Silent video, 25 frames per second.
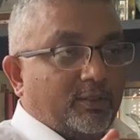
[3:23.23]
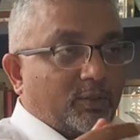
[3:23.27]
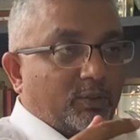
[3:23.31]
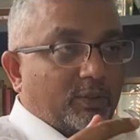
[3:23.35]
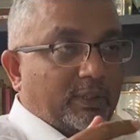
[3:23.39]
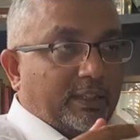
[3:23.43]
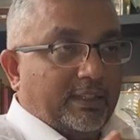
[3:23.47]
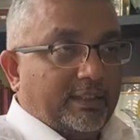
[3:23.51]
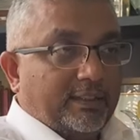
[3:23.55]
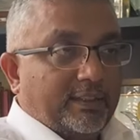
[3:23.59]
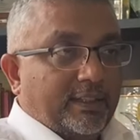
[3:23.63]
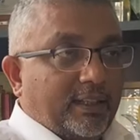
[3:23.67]
So
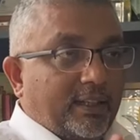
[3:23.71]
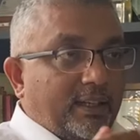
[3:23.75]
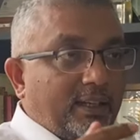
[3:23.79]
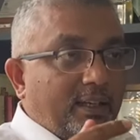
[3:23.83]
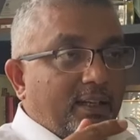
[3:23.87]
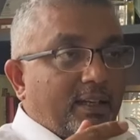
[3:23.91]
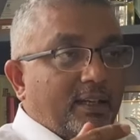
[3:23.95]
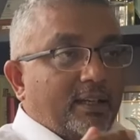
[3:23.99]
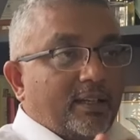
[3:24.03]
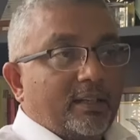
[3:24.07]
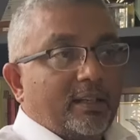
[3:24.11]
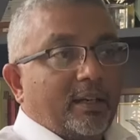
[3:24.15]
these are
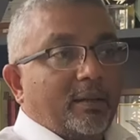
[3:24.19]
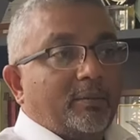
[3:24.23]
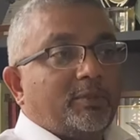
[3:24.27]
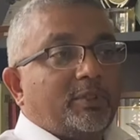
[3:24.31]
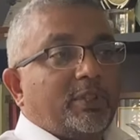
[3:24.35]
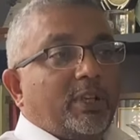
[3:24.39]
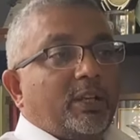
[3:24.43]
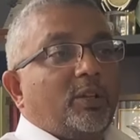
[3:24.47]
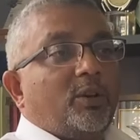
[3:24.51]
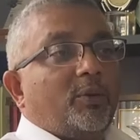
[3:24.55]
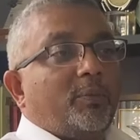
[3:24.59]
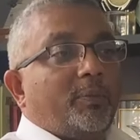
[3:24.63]

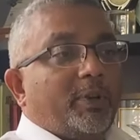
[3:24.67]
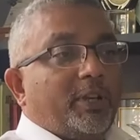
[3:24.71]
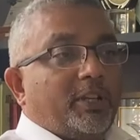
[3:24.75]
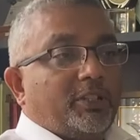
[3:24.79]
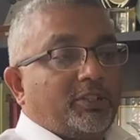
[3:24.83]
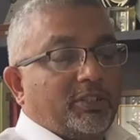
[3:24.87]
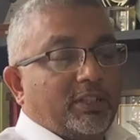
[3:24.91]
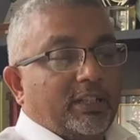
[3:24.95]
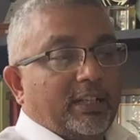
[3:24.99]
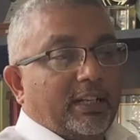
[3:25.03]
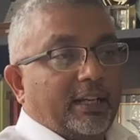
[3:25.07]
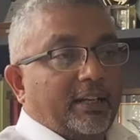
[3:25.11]
comes under
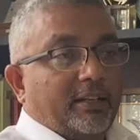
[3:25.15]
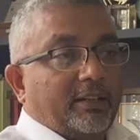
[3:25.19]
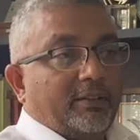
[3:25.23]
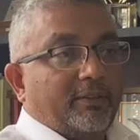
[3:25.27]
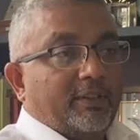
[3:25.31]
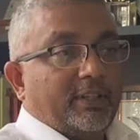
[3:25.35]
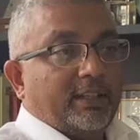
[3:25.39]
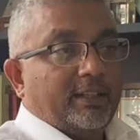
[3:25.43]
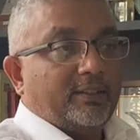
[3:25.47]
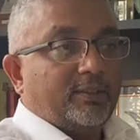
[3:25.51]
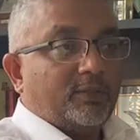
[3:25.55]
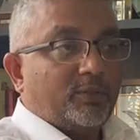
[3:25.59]
operational
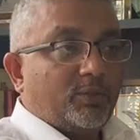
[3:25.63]
activities.